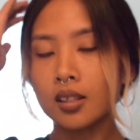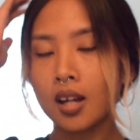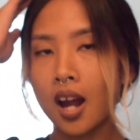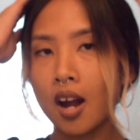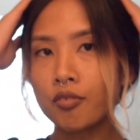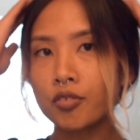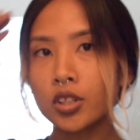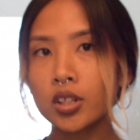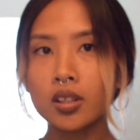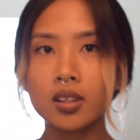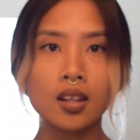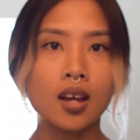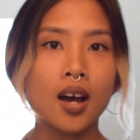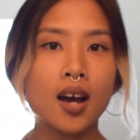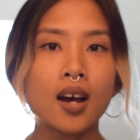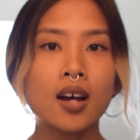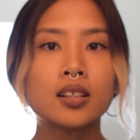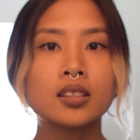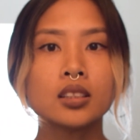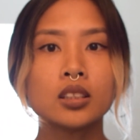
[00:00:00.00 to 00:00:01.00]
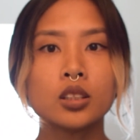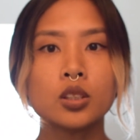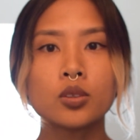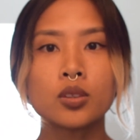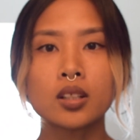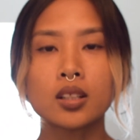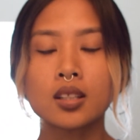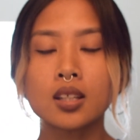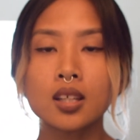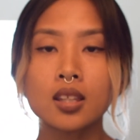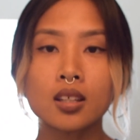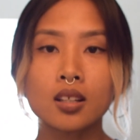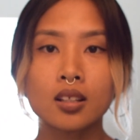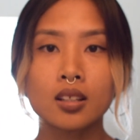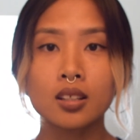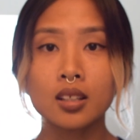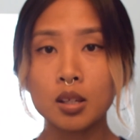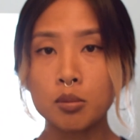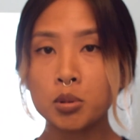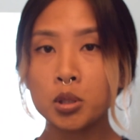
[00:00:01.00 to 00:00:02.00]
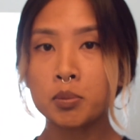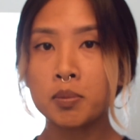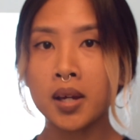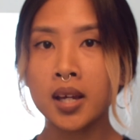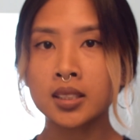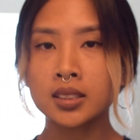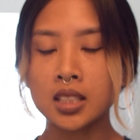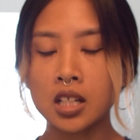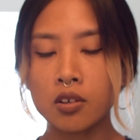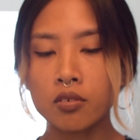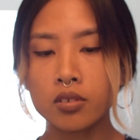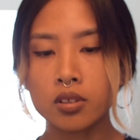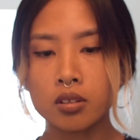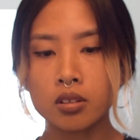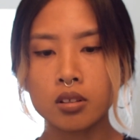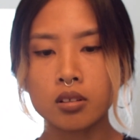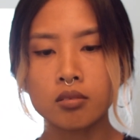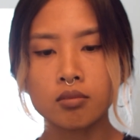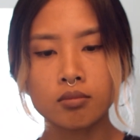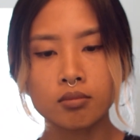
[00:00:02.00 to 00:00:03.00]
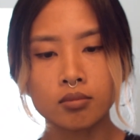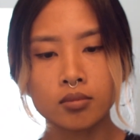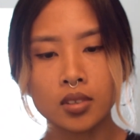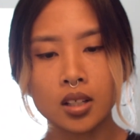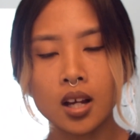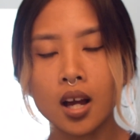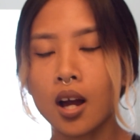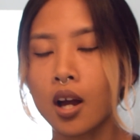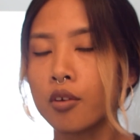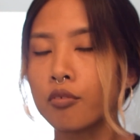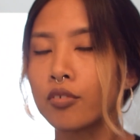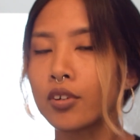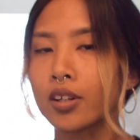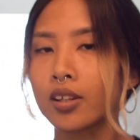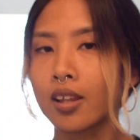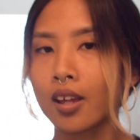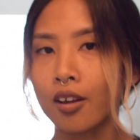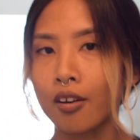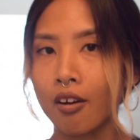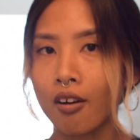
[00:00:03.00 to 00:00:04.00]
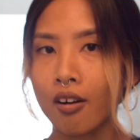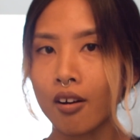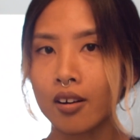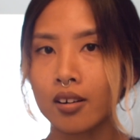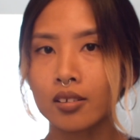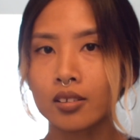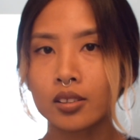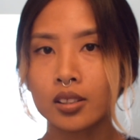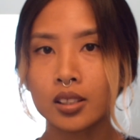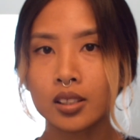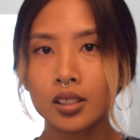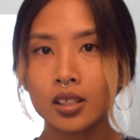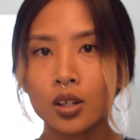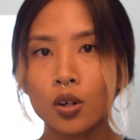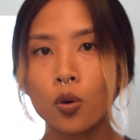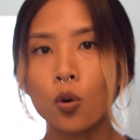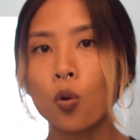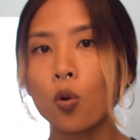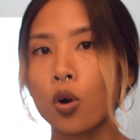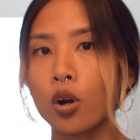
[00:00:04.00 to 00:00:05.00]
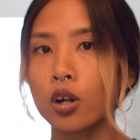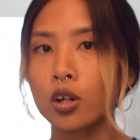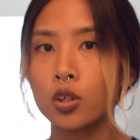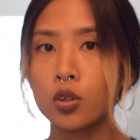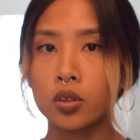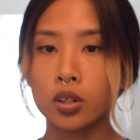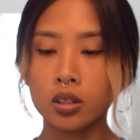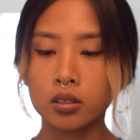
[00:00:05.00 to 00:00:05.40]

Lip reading: After that, you could either keep your bangs however they are, or you